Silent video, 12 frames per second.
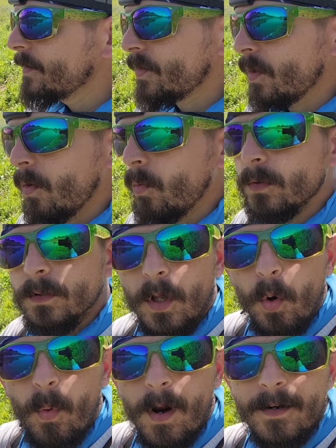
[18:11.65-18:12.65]
So
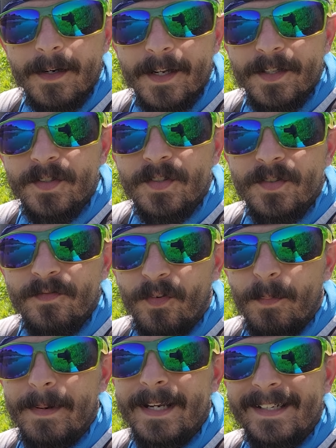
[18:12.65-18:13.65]
low water days
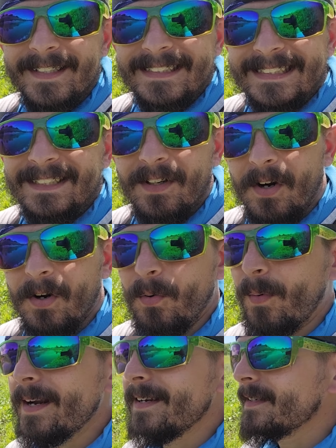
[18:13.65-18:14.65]
for me are
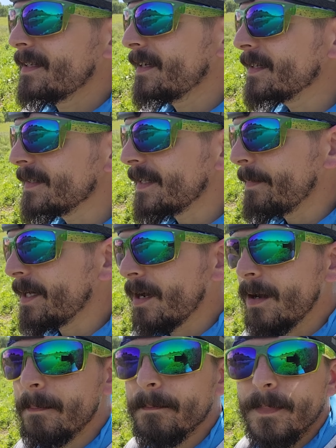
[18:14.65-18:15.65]
great because they
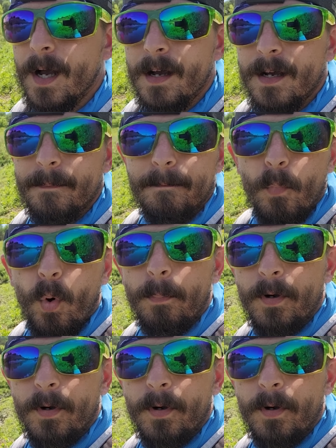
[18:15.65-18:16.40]
become more